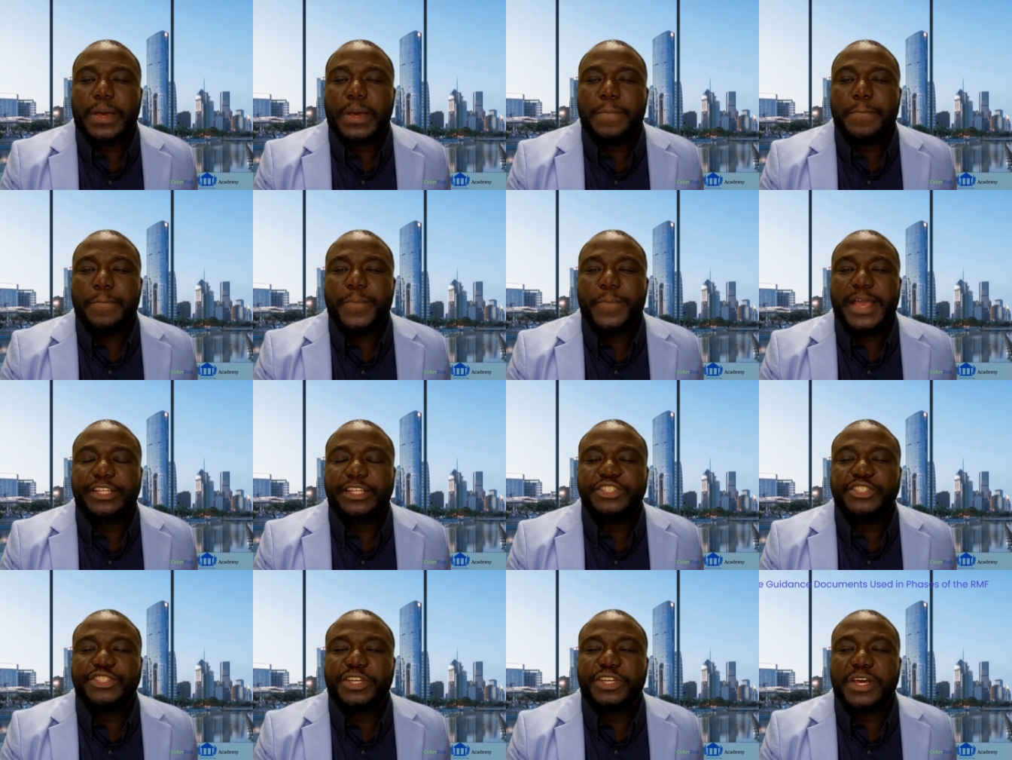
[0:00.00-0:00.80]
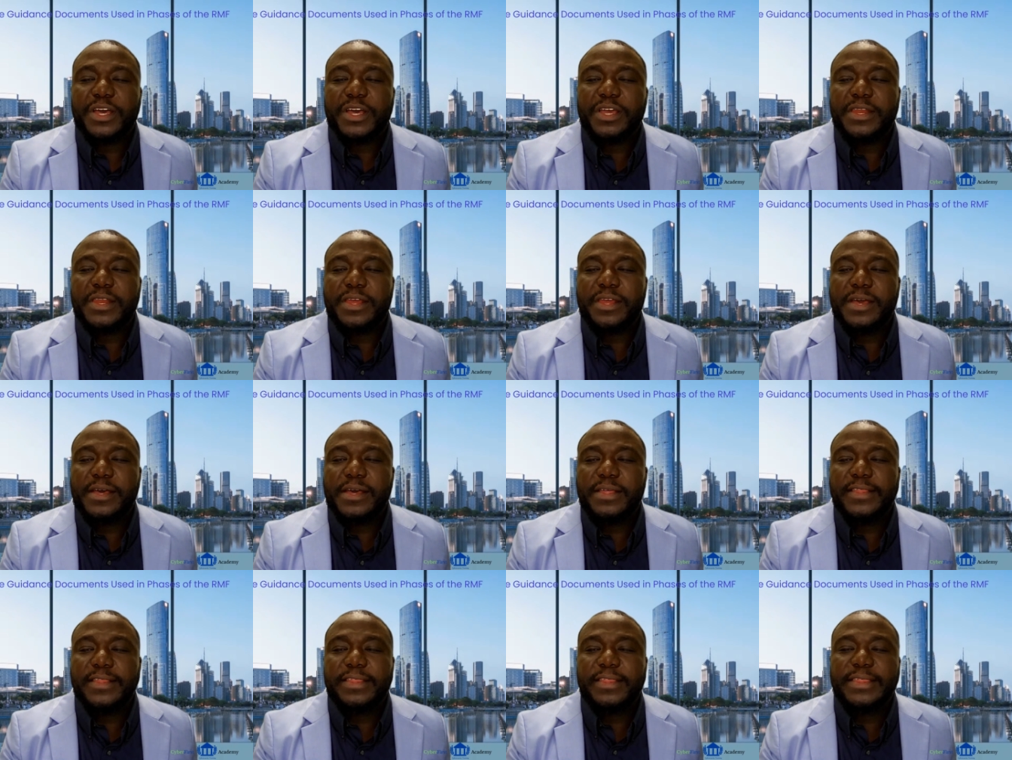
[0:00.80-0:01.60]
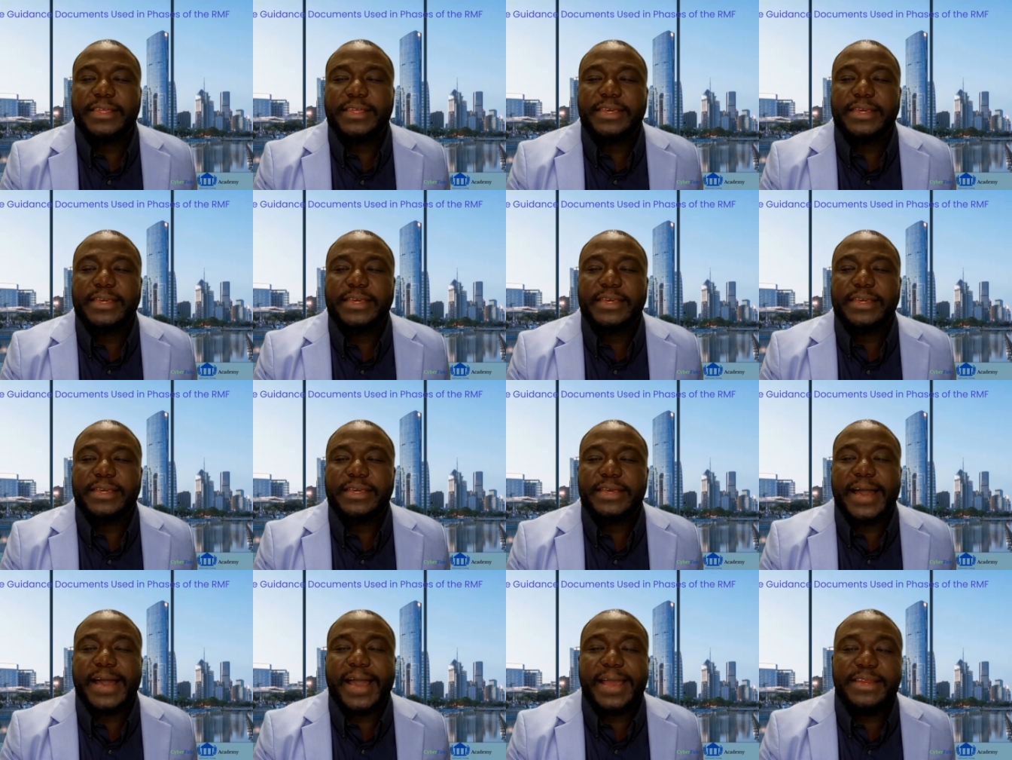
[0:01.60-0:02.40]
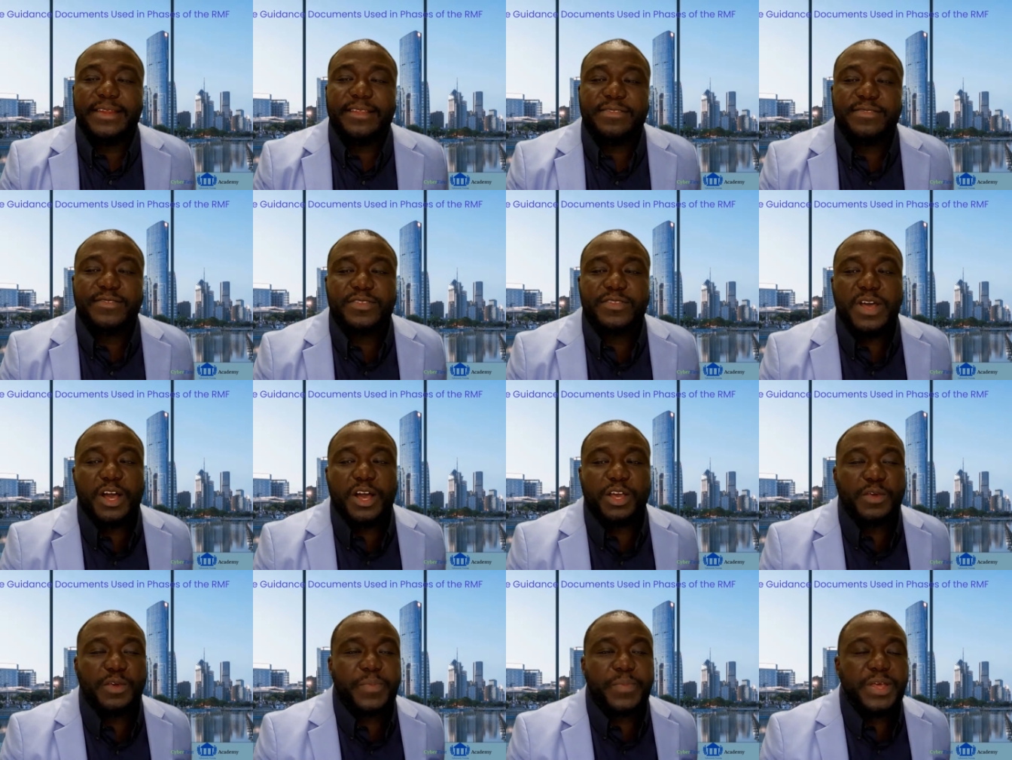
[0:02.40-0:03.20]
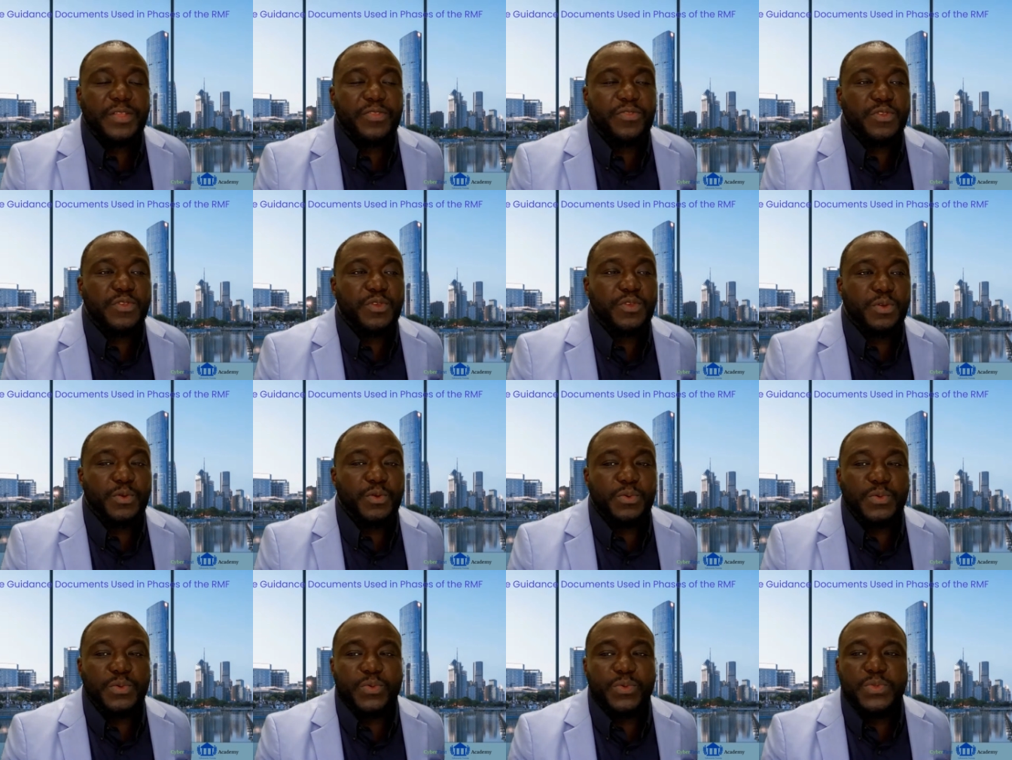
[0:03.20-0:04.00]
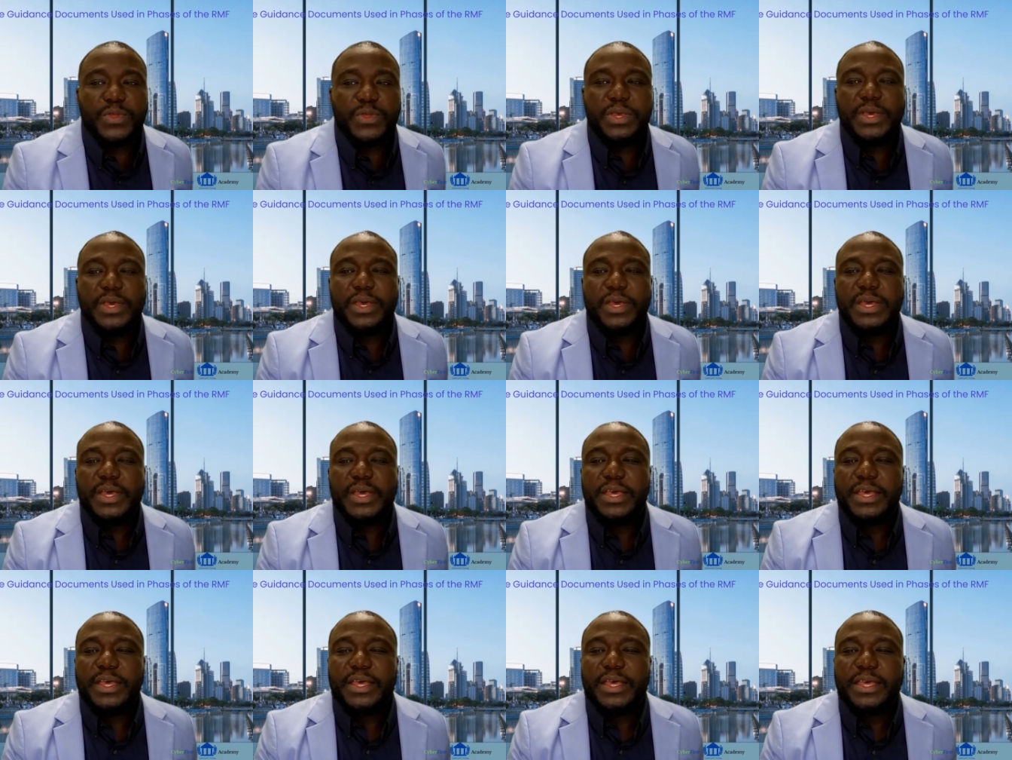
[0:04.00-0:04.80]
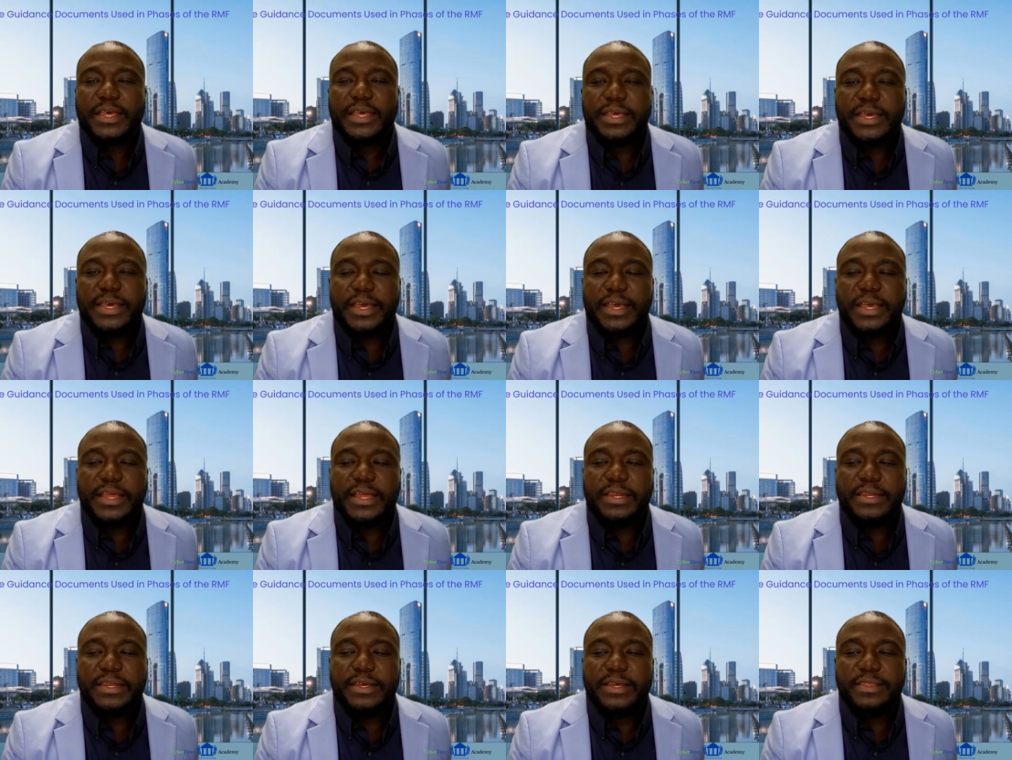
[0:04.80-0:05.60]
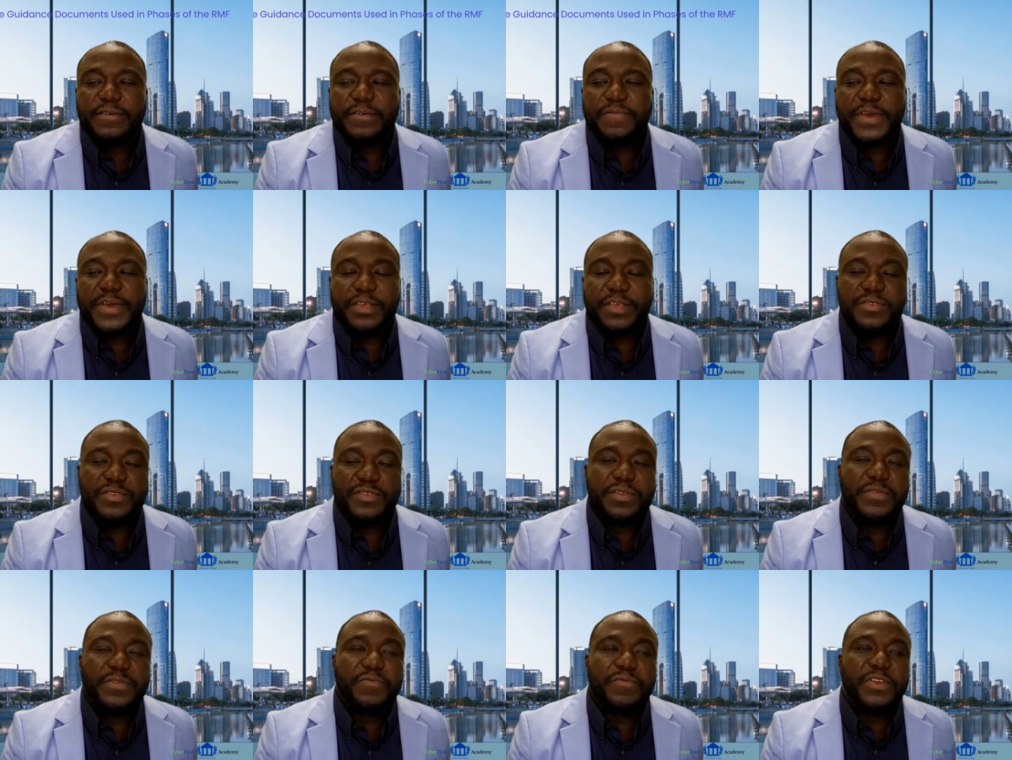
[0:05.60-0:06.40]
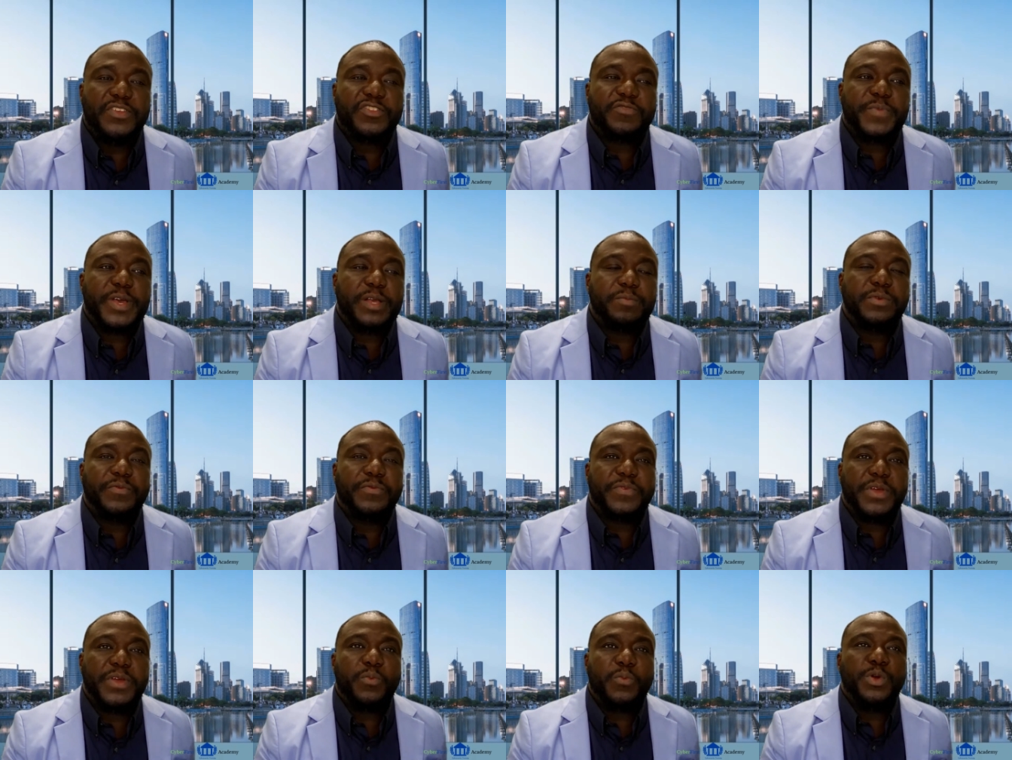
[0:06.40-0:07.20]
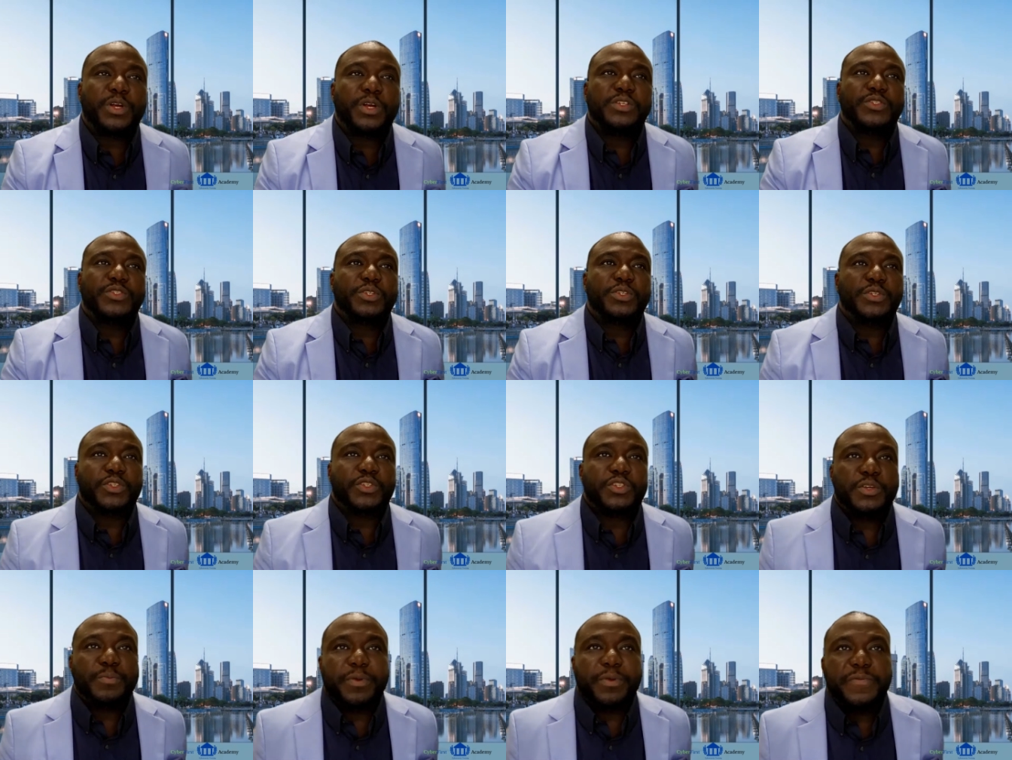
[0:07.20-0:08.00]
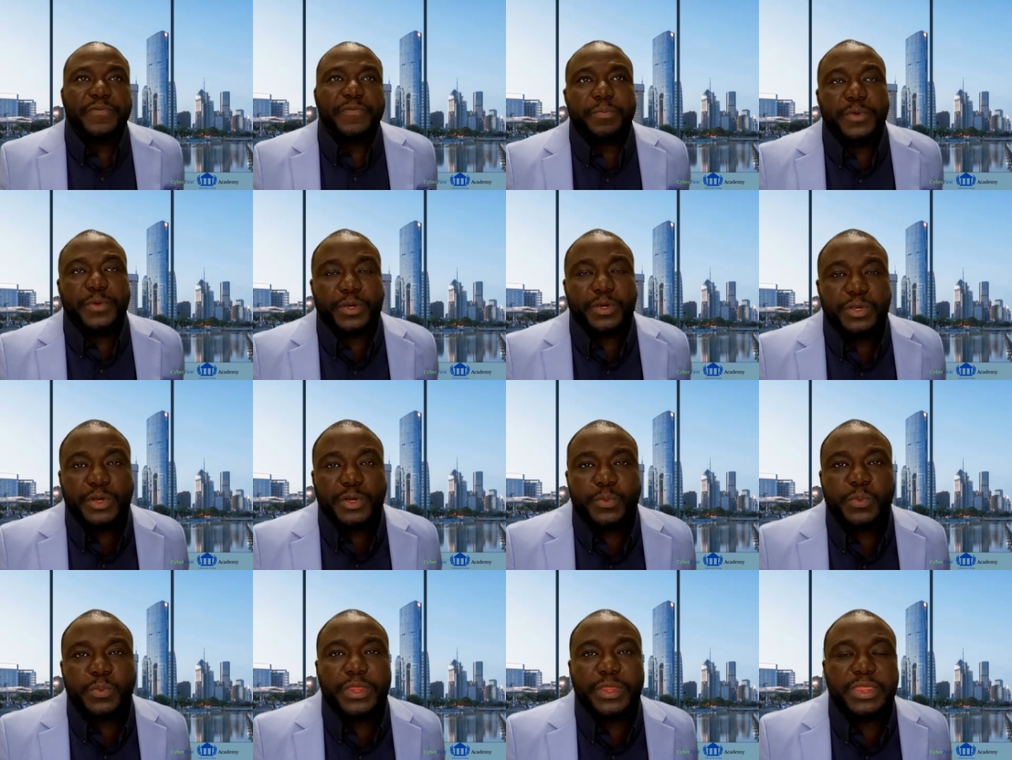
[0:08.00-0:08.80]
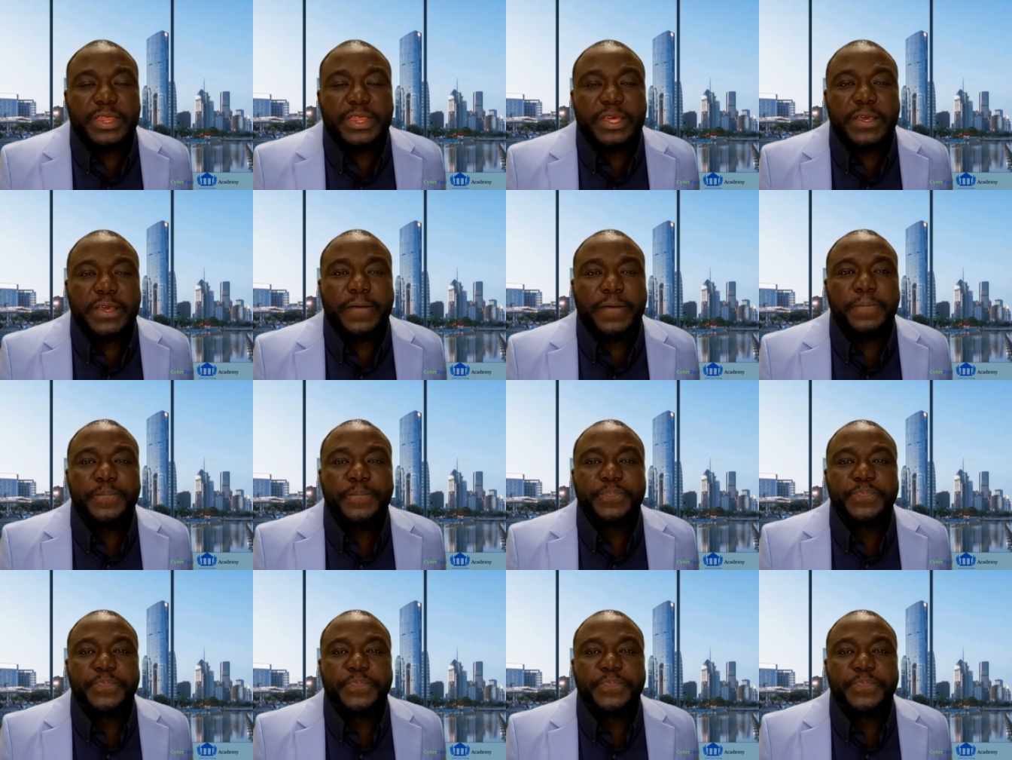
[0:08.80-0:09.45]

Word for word: mention the guidance documents used in the phases of the risk management framework. So you should be familiar with the